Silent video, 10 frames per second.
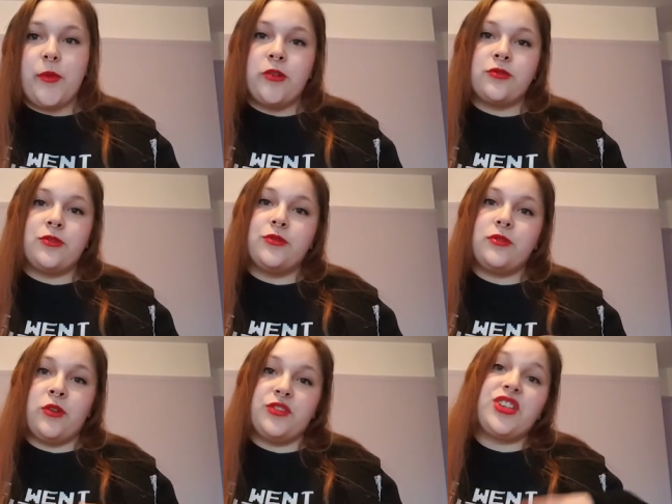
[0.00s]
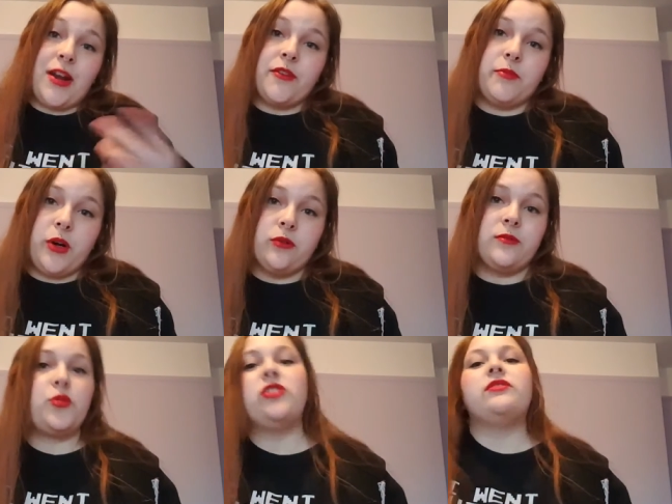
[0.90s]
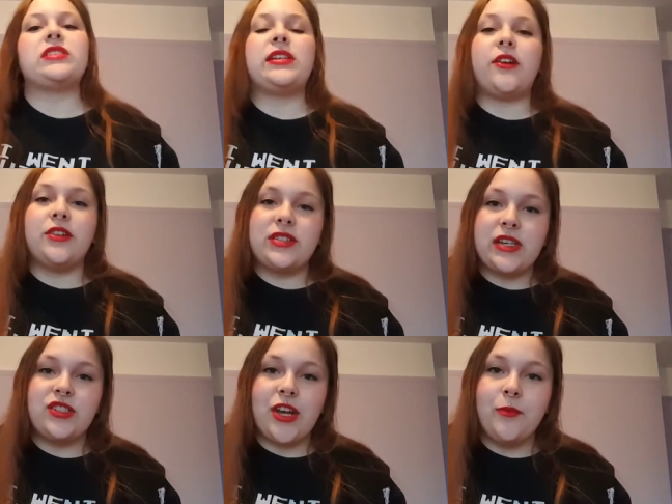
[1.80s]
Bolton, or Sharon Bolton, previously known as S.J.